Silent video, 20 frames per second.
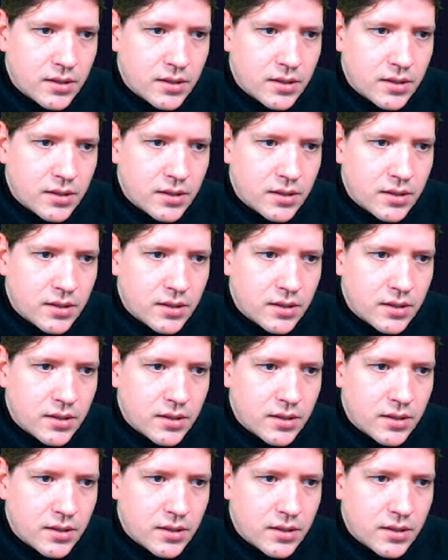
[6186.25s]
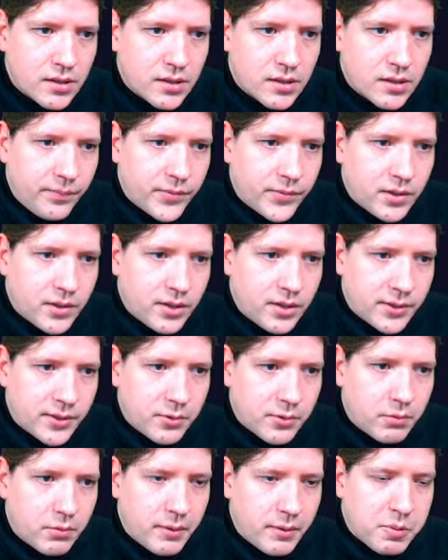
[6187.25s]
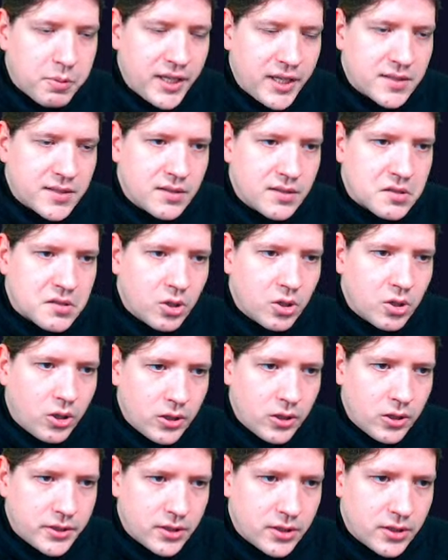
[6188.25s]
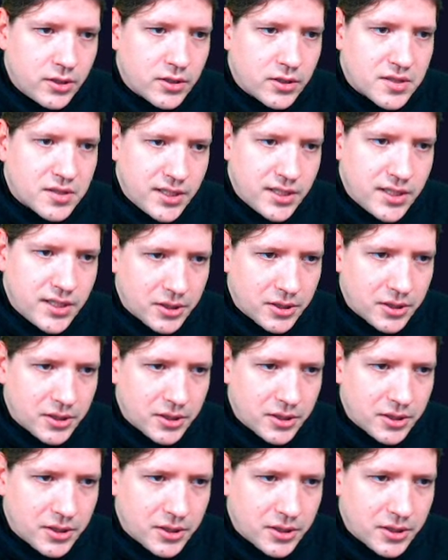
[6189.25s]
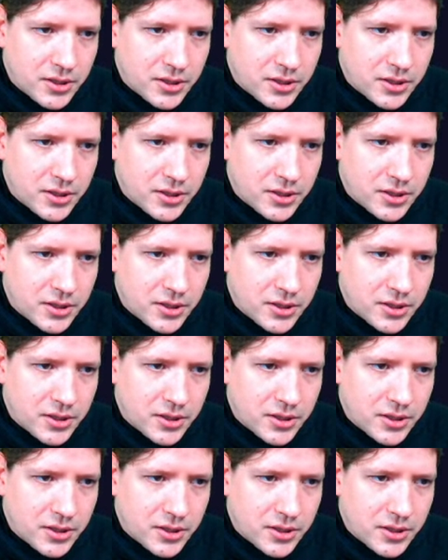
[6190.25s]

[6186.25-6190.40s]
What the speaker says: that replaces all the sea monster